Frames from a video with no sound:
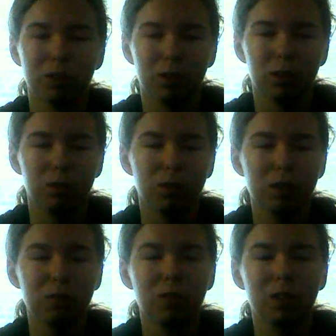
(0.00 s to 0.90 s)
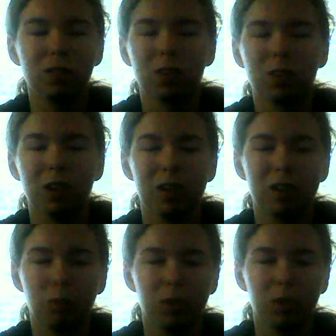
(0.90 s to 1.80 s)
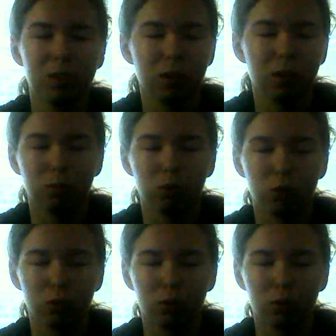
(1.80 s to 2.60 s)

a regular kid. I wasn't homeschooled.